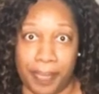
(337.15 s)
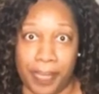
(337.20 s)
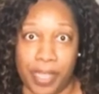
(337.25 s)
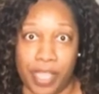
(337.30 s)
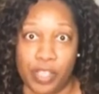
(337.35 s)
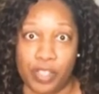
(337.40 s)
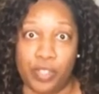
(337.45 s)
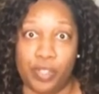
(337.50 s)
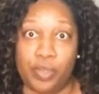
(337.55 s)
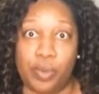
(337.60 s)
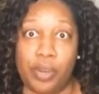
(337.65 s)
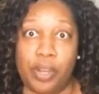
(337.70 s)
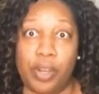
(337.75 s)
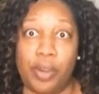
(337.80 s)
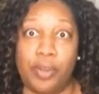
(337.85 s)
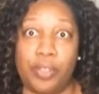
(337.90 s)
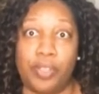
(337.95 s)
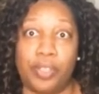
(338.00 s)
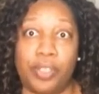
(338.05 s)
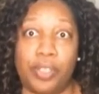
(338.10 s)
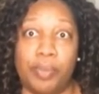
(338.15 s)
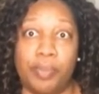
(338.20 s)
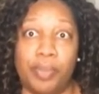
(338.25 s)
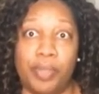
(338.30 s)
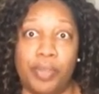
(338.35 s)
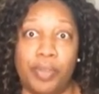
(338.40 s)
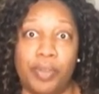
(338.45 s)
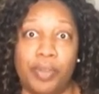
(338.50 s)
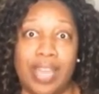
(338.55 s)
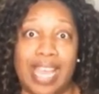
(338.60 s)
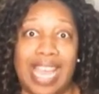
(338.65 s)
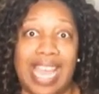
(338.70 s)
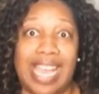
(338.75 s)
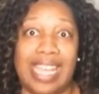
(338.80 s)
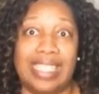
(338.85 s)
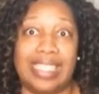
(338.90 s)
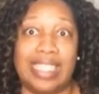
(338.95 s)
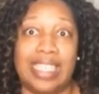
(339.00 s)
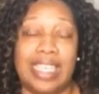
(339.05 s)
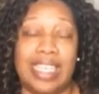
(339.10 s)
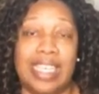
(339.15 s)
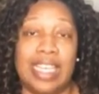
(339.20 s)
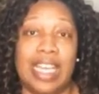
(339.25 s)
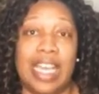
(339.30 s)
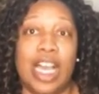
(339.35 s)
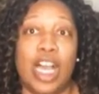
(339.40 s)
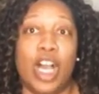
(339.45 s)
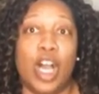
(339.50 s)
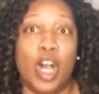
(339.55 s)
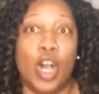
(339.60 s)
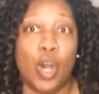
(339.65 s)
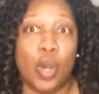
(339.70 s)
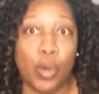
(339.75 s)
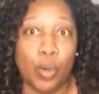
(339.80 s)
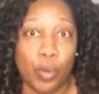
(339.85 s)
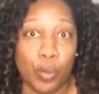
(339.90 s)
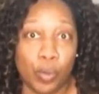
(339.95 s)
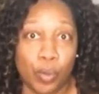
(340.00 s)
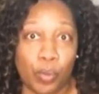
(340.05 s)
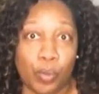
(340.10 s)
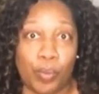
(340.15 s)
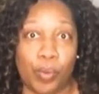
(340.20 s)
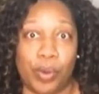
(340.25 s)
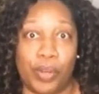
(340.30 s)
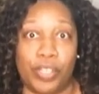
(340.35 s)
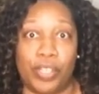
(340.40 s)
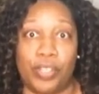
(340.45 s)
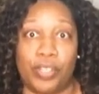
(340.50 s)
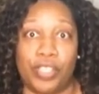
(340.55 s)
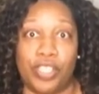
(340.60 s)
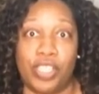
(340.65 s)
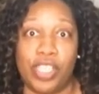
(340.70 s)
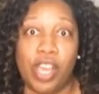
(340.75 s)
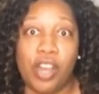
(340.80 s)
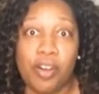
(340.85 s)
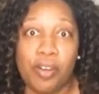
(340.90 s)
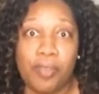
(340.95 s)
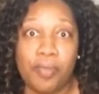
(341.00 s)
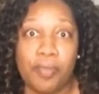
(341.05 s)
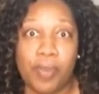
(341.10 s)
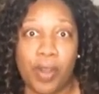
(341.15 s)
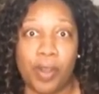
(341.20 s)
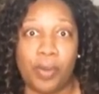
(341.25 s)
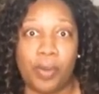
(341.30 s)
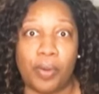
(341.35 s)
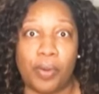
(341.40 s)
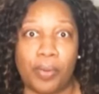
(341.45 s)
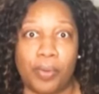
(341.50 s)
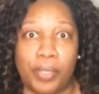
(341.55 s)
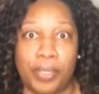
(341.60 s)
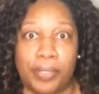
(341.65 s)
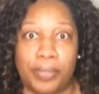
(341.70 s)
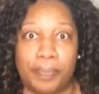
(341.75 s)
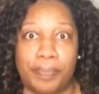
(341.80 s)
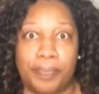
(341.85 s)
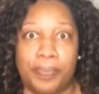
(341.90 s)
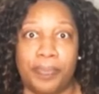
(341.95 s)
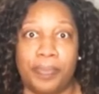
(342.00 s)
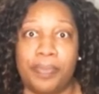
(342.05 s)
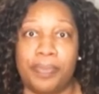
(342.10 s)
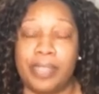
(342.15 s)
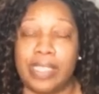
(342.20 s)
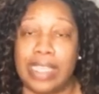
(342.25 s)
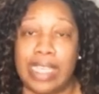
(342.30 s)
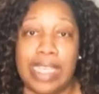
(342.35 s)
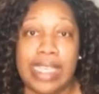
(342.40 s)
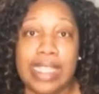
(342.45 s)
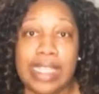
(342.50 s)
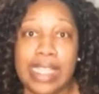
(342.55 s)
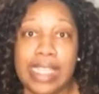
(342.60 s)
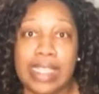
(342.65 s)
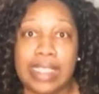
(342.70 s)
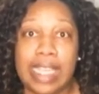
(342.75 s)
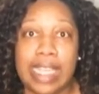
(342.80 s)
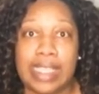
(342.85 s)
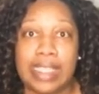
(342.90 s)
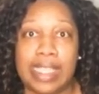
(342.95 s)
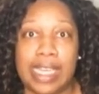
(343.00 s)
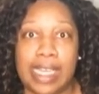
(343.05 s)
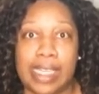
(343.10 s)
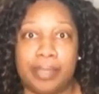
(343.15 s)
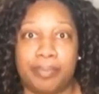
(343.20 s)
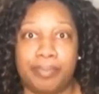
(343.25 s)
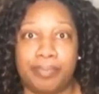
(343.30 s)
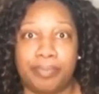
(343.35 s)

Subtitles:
Store it on your computer at home or your cell phone or anything like that.